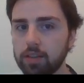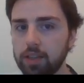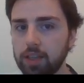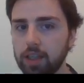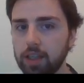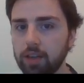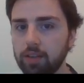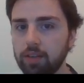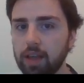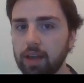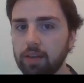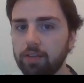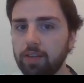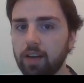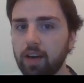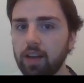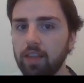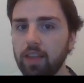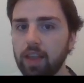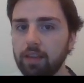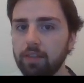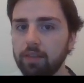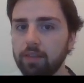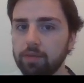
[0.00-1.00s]
If
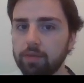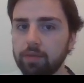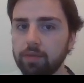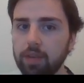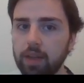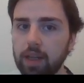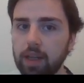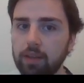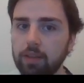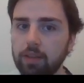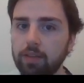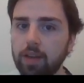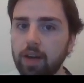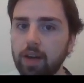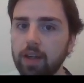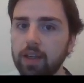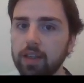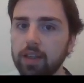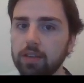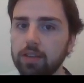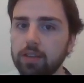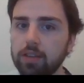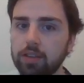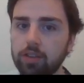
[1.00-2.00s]
they're in
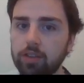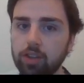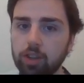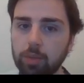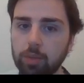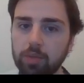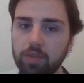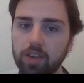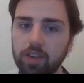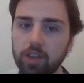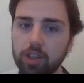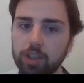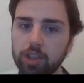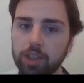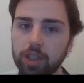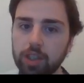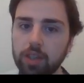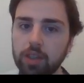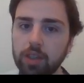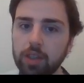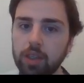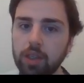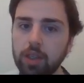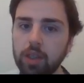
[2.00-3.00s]
finance job
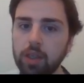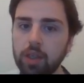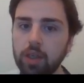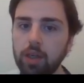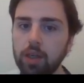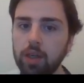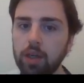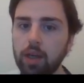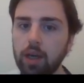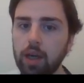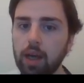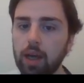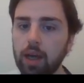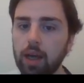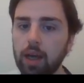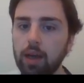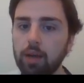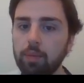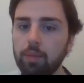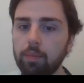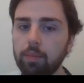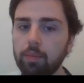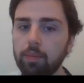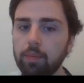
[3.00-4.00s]
function,
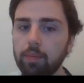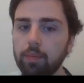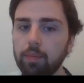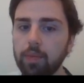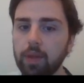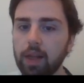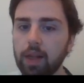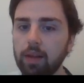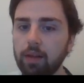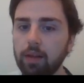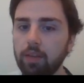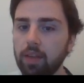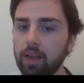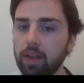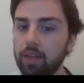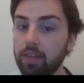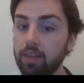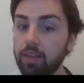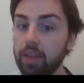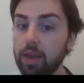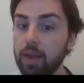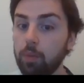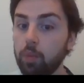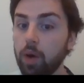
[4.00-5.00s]
and
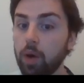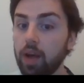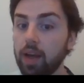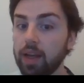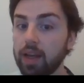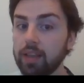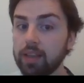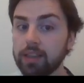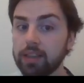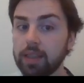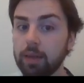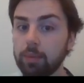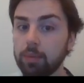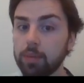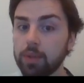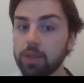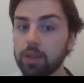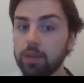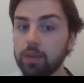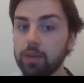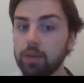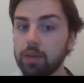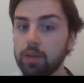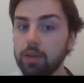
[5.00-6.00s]
they work at
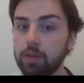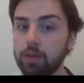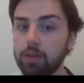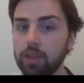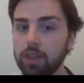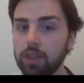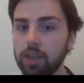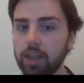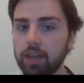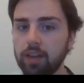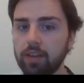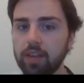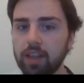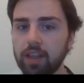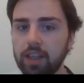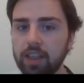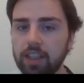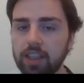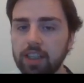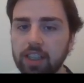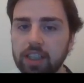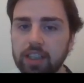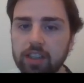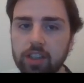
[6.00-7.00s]
Samsung,
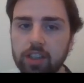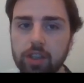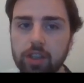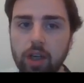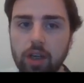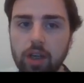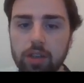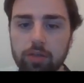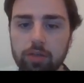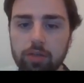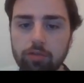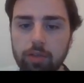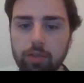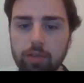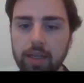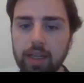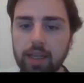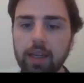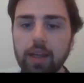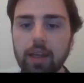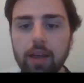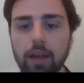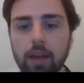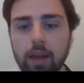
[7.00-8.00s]
and you can start to
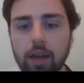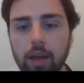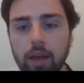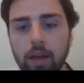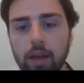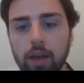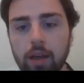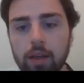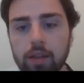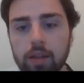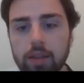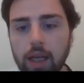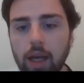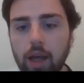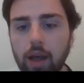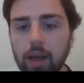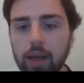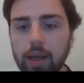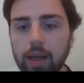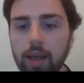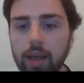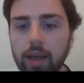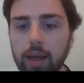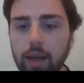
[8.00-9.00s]
really
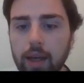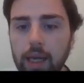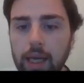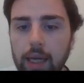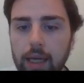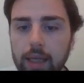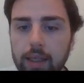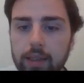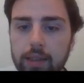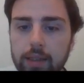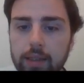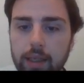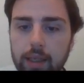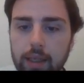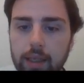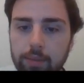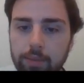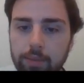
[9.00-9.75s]
target and